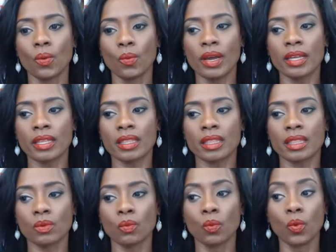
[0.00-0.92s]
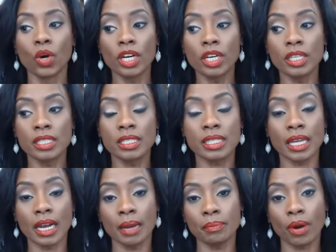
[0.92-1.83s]
with words
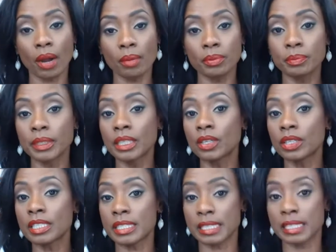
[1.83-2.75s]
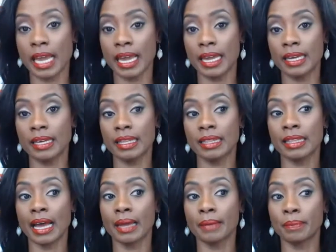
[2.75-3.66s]
that I'm probably going to say
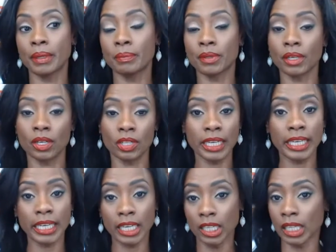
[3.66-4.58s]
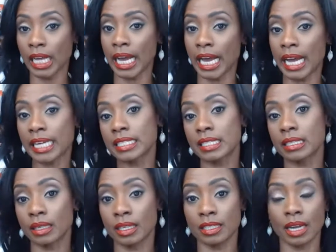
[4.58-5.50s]
that people are going to giggle at,
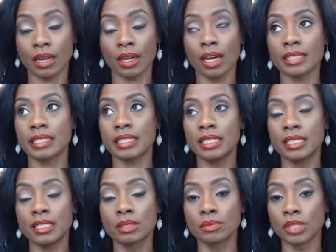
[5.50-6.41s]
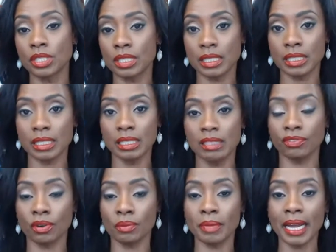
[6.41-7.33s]
because I got teased mercilessly
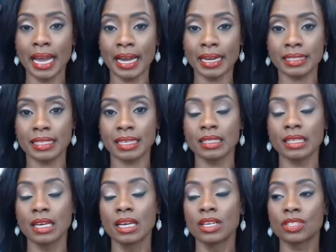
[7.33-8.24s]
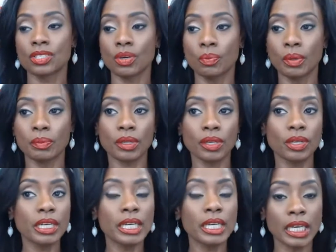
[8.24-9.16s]
for my accent. So people are
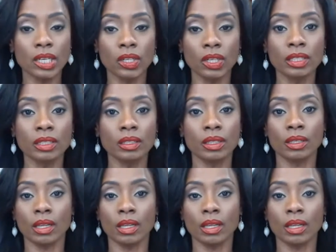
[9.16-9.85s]
going to giggle